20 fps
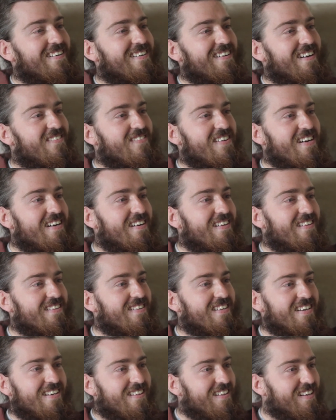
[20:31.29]
You know what I
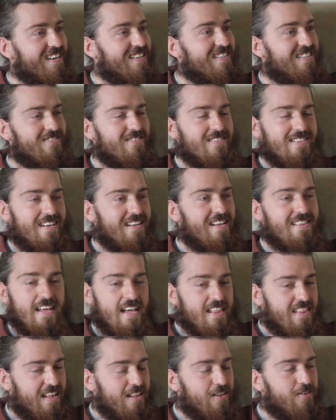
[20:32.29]
mean? They clicked and
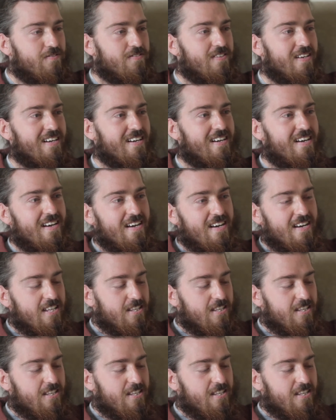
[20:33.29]
they loved it.